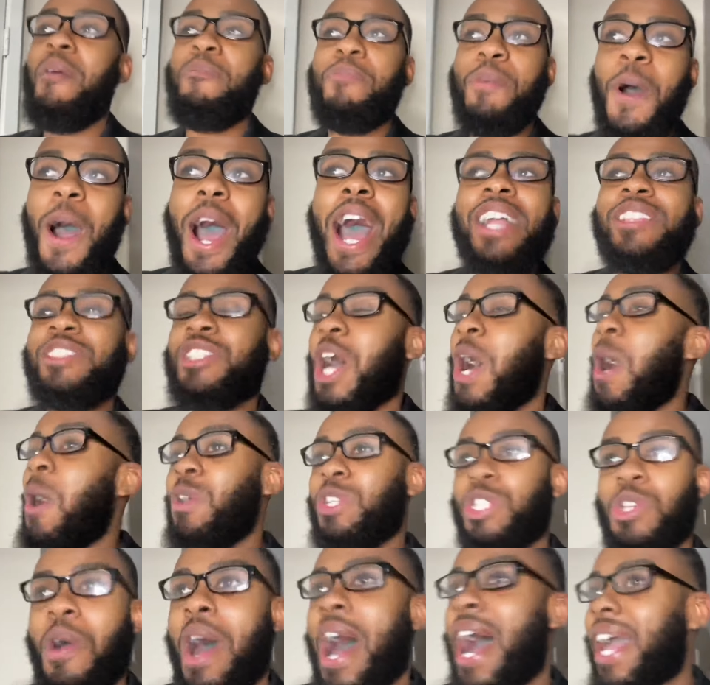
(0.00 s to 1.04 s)
I
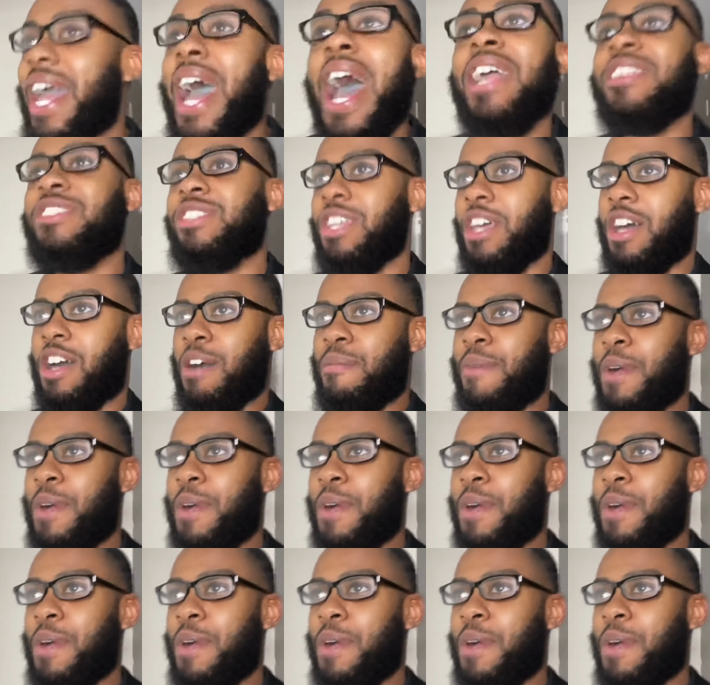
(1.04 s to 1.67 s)
told you I got y'all,